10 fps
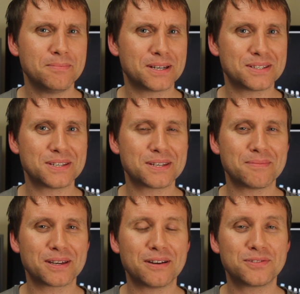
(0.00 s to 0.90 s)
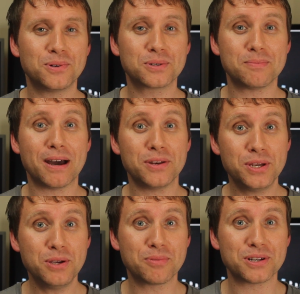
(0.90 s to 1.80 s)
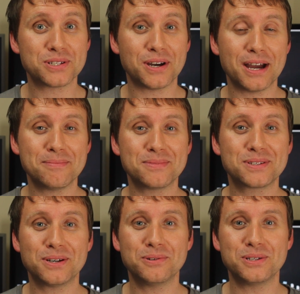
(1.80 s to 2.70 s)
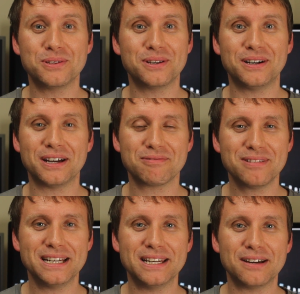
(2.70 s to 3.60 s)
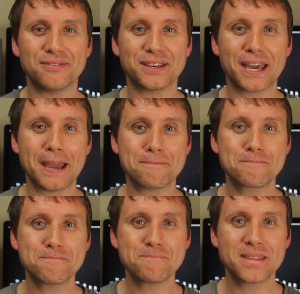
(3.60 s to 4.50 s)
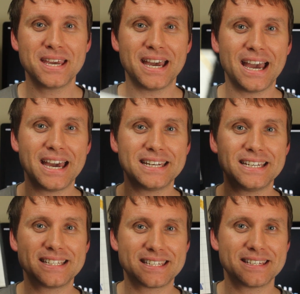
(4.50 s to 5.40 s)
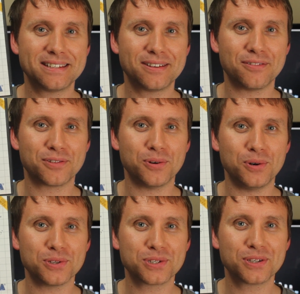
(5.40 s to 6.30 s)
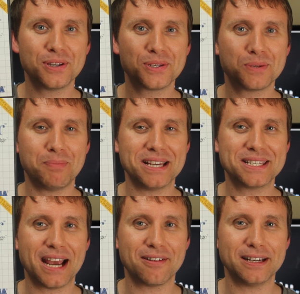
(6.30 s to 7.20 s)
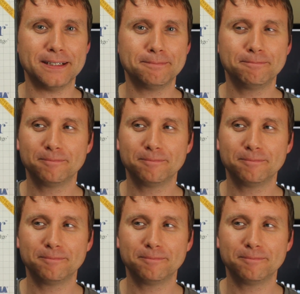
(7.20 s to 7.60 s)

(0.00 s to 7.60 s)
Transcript: Because it's something I've talked about numerous times, told you that I really love the game, and it's, of course, Space Harrier.